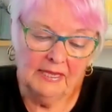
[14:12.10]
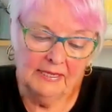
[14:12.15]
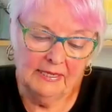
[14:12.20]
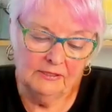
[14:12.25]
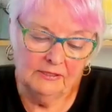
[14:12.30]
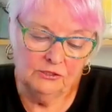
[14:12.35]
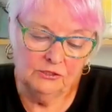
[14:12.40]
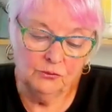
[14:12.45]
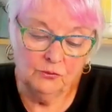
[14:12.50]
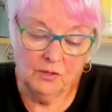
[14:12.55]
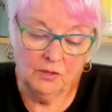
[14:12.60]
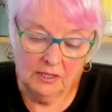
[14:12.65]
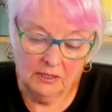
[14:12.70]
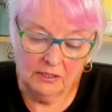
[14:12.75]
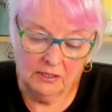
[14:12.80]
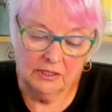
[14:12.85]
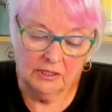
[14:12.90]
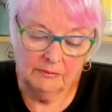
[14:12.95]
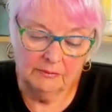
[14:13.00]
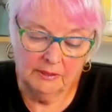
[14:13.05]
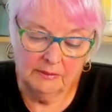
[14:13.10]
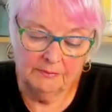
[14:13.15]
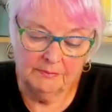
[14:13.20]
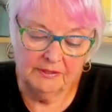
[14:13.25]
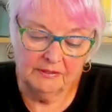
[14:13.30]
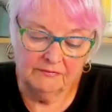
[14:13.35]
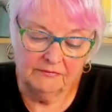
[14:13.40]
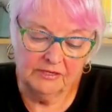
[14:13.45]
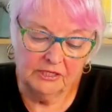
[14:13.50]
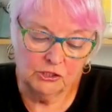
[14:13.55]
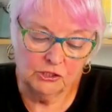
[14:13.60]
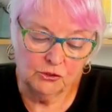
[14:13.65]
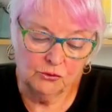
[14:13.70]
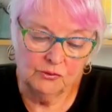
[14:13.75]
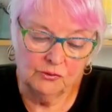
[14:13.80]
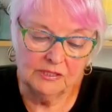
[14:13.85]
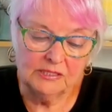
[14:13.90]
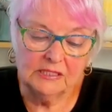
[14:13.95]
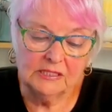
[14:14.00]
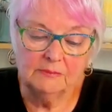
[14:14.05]
And you are going to be
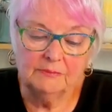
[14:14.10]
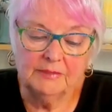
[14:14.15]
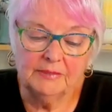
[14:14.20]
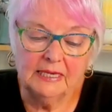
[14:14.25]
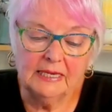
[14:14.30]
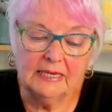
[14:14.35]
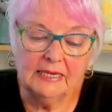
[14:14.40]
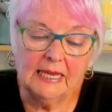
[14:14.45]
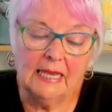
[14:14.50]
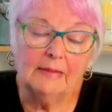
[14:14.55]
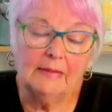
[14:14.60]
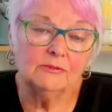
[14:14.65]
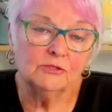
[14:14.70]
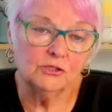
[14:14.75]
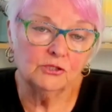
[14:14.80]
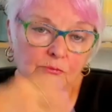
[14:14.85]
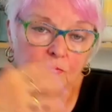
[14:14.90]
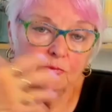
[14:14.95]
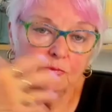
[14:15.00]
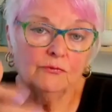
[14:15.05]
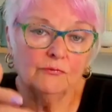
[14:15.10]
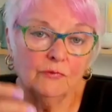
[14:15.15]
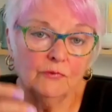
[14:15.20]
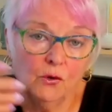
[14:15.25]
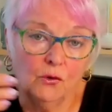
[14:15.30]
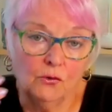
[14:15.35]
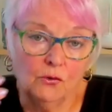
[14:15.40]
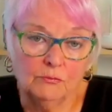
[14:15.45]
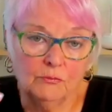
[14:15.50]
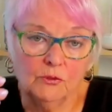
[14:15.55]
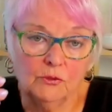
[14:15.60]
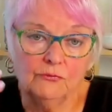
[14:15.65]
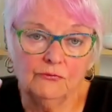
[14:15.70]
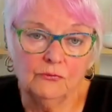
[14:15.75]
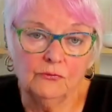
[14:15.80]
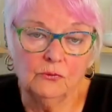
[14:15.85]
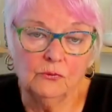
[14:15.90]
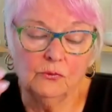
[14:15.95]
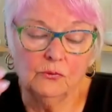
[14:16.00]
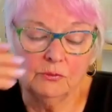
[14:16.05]
victorious in being able to move on, move
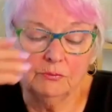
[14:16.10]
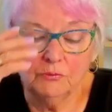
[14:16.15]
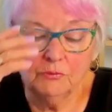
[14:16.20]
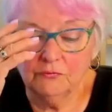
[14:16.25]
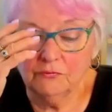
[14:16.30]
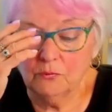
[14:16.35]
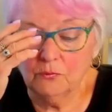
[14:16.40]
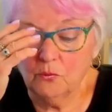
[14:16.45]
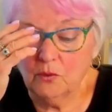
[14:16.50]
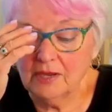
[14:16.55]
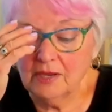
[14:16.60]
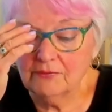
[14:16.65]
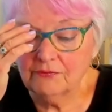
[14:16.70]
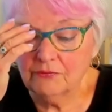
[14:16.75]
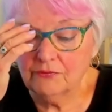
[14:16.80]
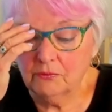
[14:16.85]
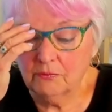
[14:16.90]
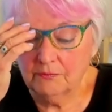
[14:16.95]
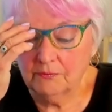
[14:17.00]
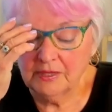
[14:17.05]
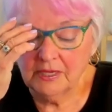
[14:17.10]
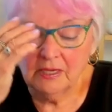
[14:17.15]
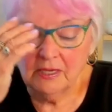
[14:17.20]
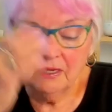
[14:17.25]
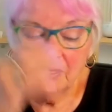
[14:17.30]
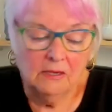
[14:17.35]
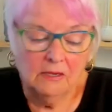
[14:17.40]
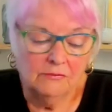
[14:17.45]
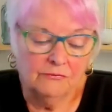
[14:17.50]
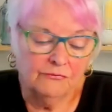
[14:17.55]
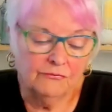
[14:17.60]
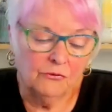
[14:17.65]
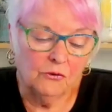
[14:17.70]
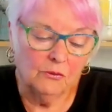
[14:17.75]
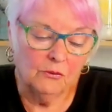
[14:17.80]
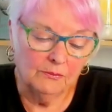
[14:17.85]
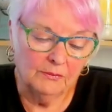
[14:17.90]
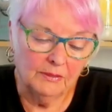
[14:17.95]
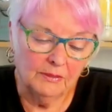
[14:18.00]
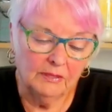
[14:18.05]
forward, move away from
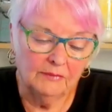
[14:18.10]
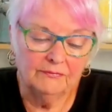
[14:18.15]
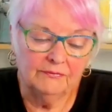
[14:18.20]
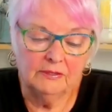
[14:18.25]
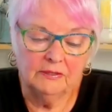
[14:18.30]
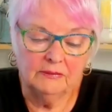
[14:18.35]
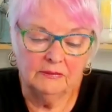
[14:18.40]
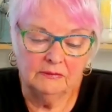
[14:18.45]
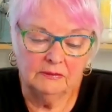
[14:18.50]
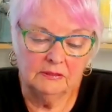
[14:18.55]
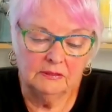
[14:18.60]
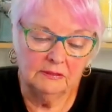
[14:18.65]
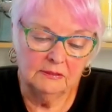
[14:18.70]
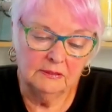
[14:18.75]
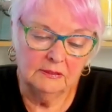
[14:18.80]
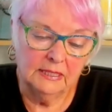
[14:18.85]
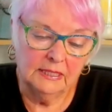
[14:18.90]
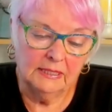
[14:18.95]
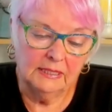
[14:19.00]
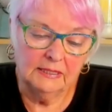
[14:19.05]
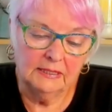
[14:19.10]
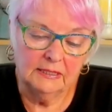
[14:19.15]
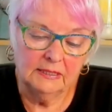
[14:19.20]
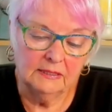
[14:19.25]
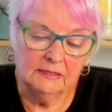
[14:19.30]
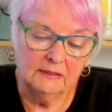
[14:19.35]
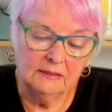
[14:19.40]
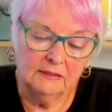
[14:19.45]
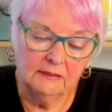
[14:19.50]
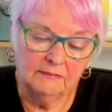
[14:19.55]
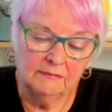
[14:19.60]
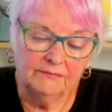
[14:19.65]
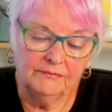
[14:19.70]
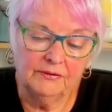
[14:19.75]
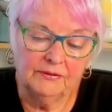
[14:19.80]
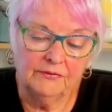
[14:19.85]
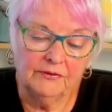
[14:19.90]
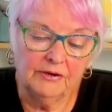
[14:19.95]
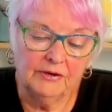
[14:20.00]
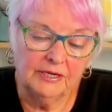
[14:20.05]
a
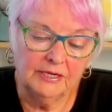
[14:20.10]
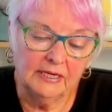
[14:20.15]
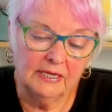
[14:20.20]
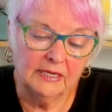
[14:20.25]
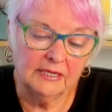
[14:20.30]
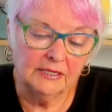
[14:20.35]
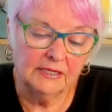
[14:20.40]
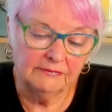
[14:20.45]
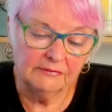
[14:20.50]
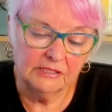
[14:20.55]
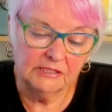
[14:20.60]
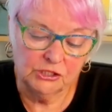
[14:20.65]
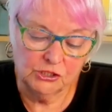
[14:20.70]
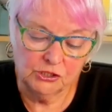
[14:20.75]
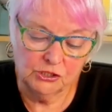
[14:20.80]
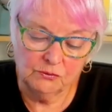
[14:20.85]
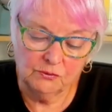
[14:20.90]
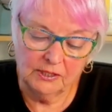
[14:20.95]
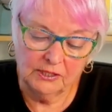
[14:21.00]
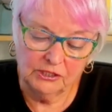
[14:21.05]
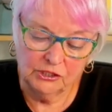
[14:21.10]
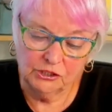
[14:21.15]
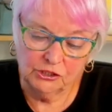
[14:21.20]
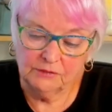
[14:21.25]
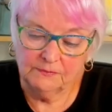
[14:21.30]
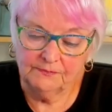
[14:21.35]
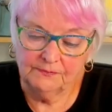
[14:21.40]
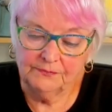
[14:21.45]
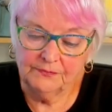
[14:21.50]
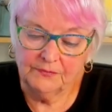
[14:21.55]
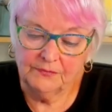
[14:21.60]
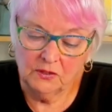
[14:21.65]
very negative situation.